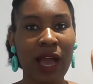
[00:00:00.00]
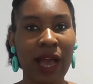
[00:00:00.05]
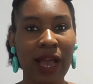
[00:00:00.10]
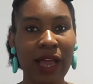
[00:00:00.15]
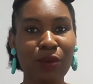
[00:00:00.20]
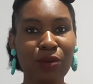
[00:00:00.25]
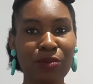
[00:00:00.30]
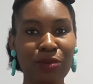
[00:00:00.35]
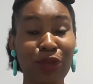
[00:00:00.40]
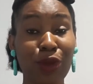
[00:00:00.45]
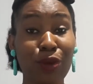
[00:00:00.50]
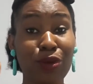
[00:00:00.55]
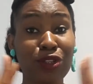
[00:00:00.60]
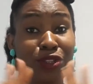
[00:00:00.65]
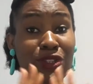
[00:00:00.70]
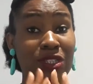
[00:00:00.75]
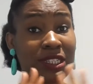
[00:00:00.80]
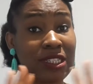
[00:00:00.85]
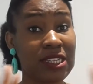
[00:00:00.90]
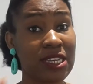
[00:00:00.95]
I will be going
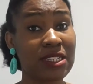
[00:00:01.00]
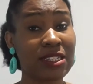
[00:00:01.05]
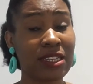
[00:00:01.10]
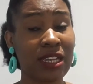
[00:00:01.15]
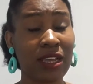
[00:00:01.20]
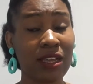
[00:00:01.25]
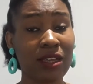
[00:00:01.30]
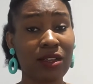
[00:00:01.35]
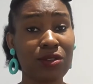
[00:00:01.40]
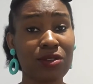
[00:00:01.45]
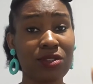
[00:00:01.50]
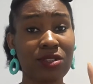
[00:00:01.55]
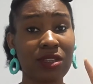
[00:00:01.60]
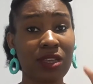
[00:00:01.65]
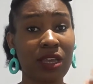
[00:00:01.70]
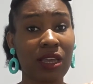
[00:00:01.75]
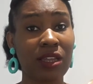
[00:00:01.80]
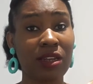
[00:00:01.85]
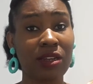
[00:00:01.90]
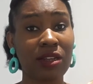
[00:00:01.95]
into details
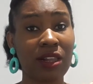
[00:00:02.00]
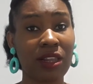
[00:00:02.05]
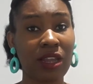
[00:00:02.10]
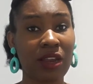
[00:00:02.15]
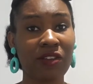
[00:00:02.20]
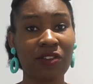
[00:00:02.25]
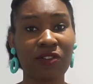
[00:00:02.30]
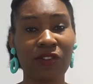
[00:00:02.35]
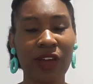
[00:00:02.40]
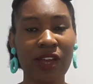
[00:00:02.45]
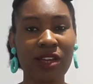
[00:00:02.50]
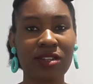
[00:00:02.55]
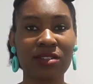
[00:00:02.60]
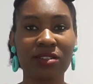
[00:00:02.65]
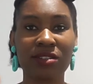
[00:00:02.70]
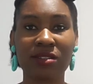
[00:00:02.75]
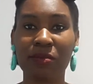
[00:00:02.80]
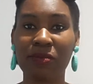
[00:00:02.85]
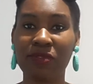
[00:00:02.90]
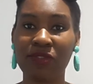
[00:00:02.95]
and clarifying
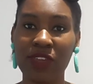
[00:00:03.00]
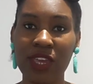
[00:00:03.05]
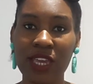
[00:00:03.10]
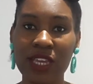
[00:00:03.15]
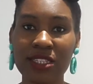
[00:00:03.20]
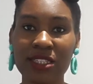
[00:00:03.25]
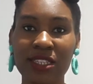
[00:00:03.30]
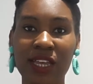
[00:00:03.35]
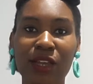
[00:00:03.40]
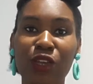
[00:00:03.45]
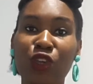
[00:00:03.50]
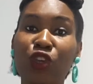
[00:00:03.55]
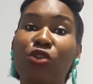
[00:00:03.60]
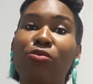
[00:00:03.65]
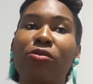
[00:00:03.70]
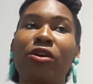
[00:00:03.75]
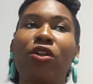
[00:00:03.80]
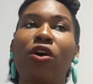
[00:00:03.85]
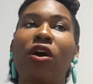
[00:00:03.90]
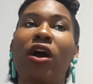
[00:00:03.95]
some things that you
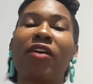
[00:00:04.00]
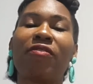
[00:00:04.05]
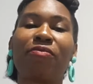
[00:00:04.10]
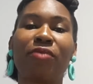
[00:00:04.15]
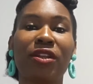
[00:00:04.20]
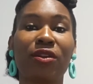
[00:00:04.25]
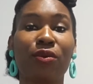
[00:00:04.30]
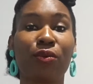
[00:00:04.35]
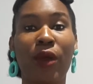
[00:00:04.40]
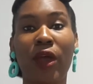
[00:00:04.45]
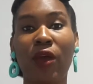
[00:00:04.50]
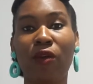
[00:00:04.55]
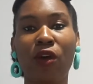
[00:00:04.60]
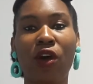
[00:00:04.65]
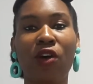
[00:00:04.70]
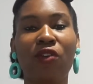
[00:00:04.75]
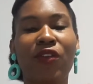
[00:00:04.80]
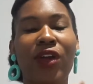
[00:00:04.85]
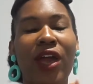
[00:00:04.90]
may not have been aware of.